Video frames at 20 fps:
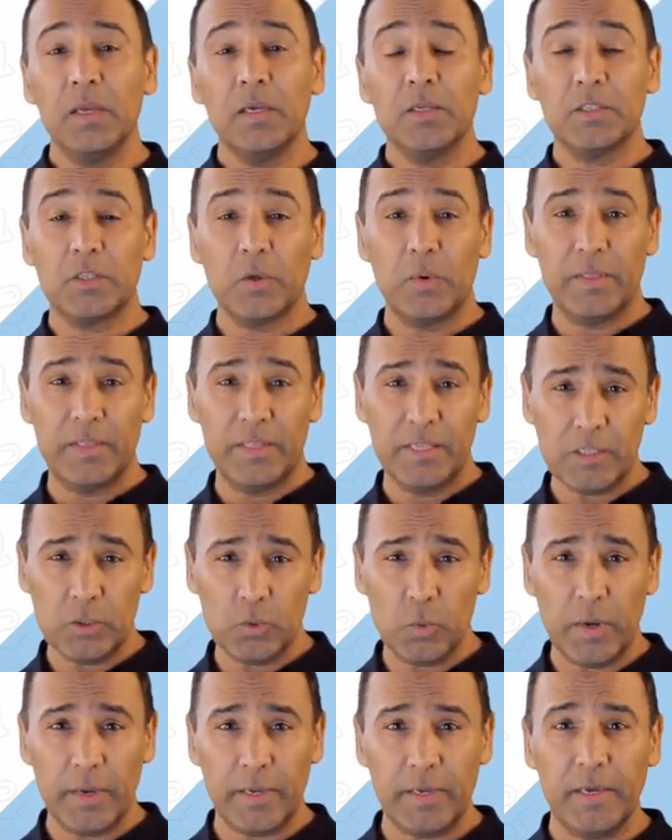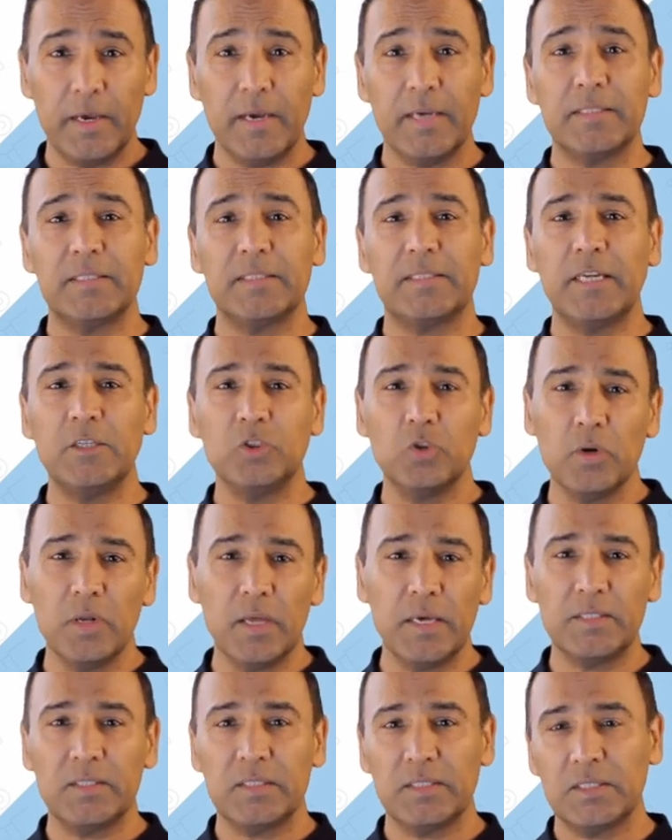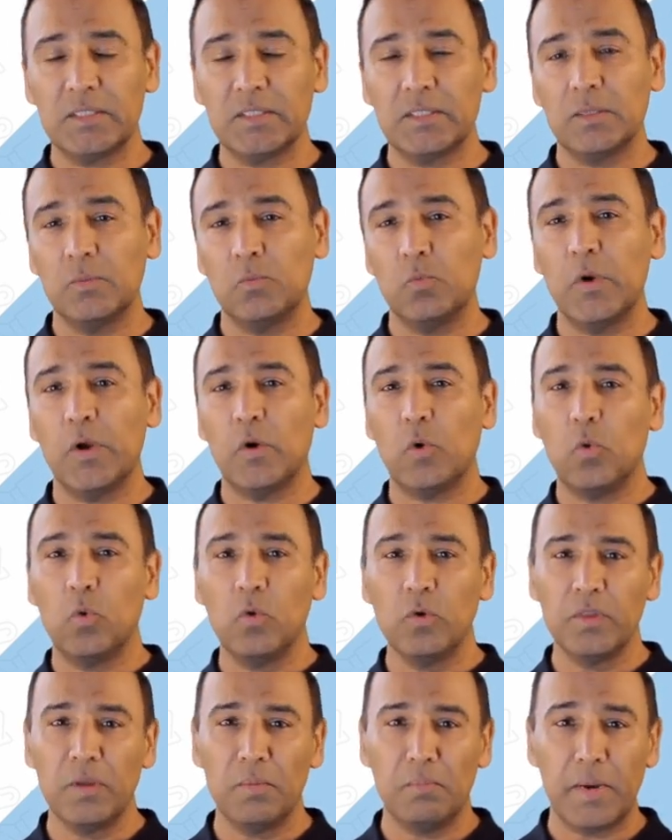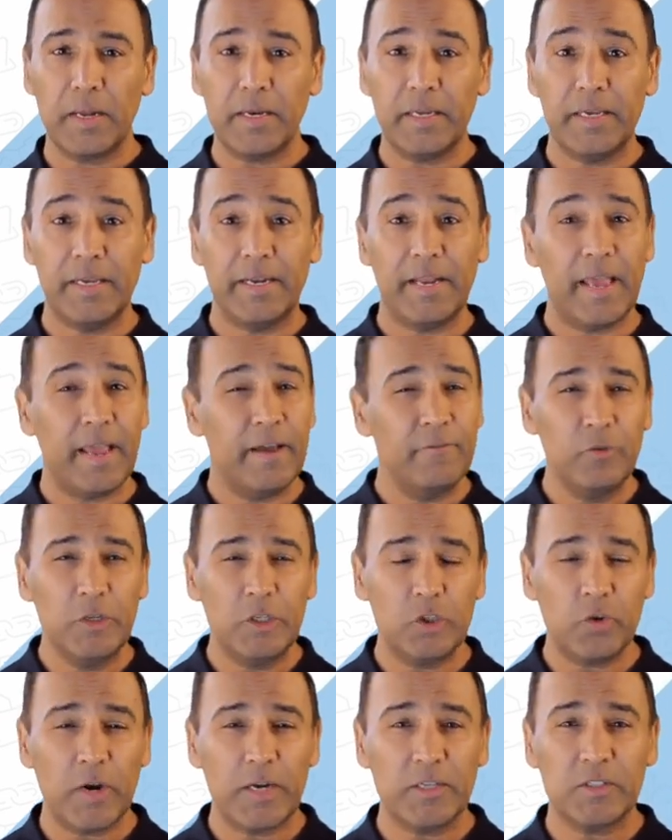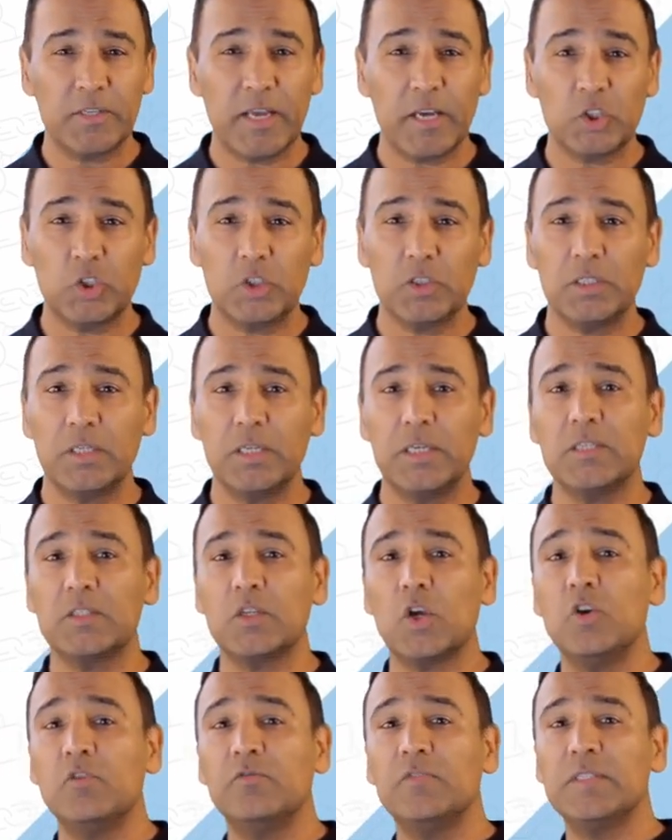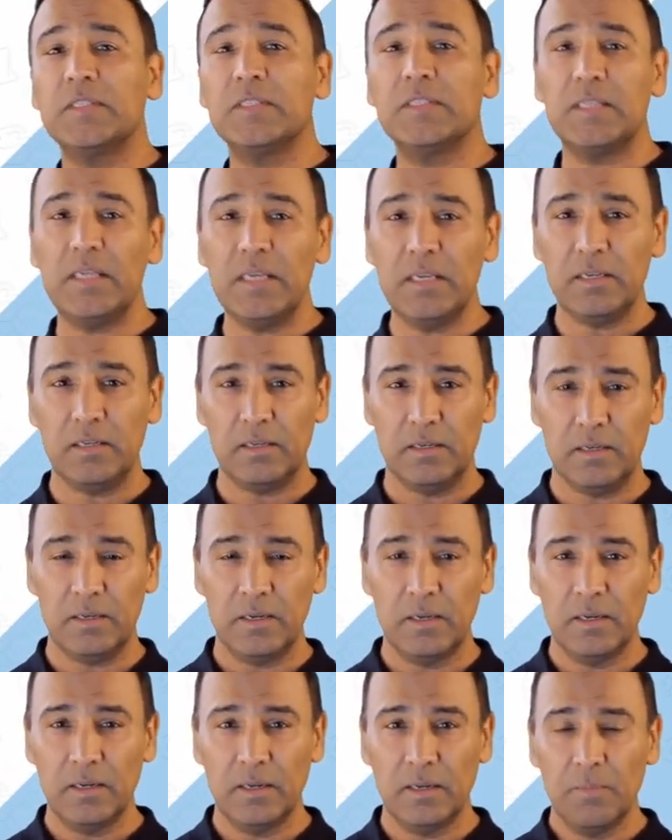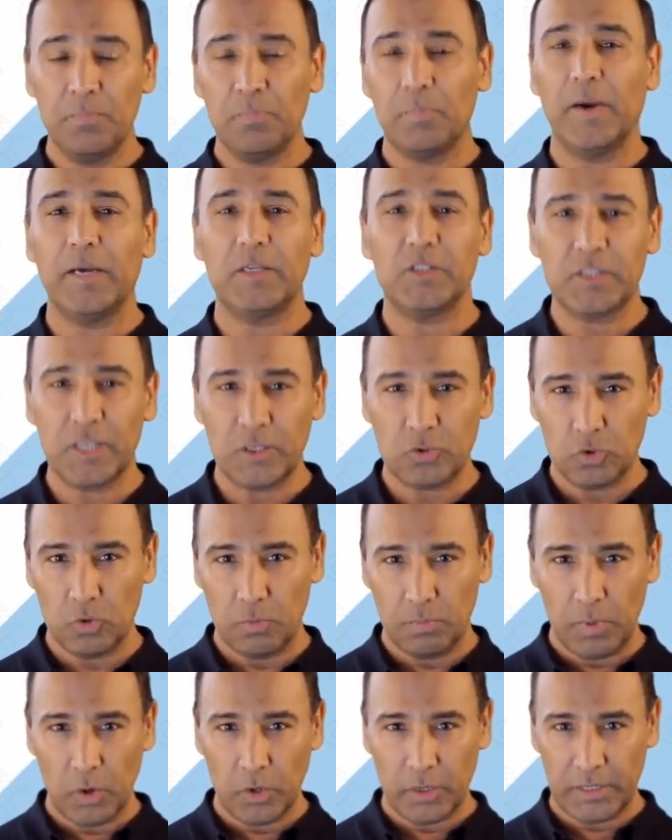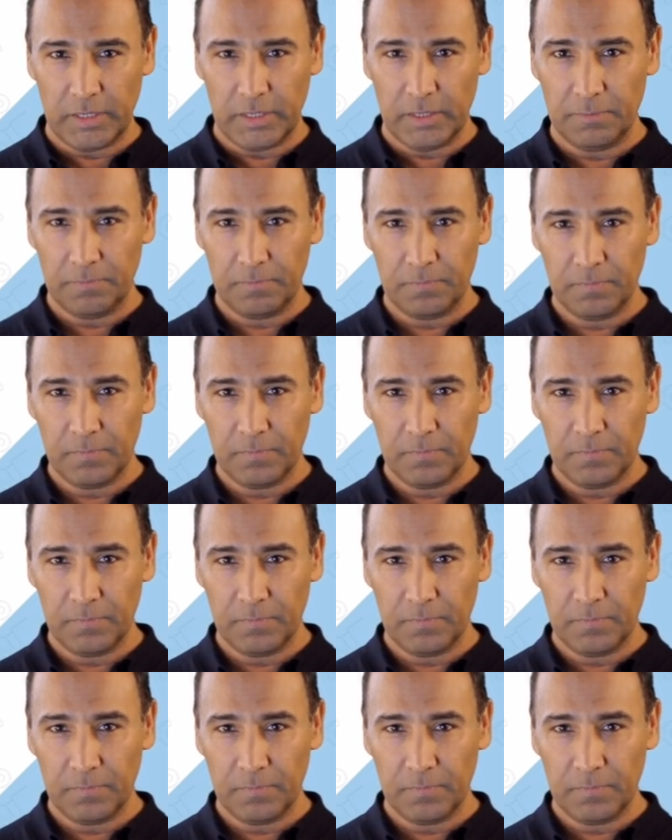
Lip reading: So in this way, a centralized system where all the money and every transaction is overseen by a central body,